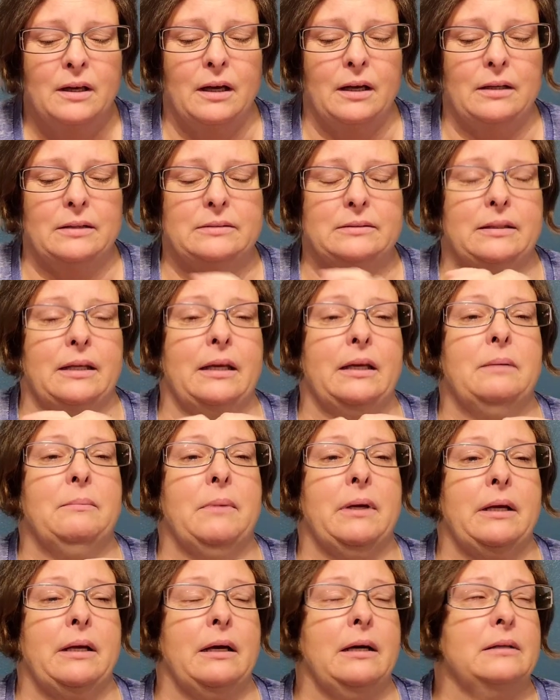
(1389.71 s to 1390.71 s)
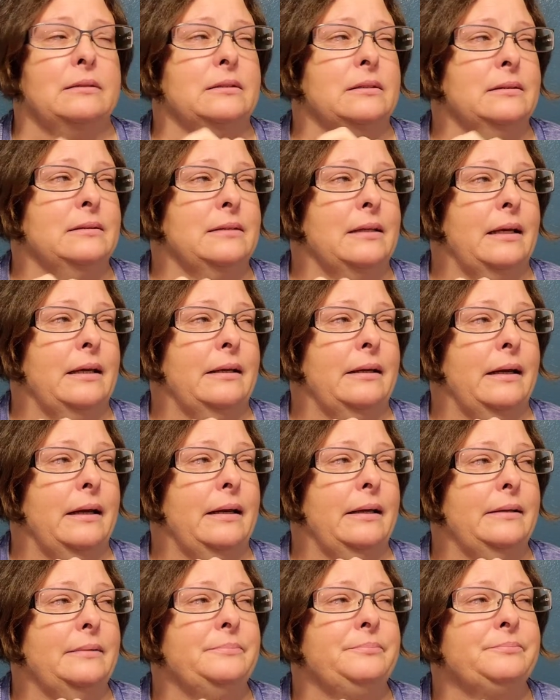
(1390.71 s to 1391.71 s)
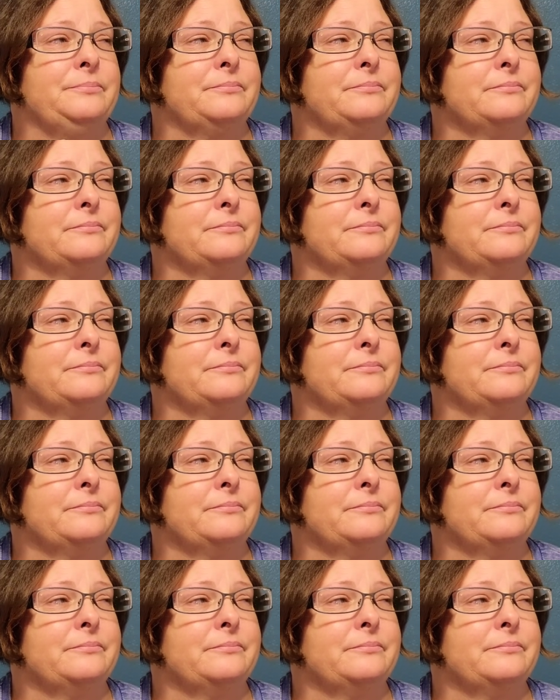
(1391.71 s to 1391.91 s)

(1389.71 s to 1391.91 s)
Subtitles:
I stayed at my cousin's that night.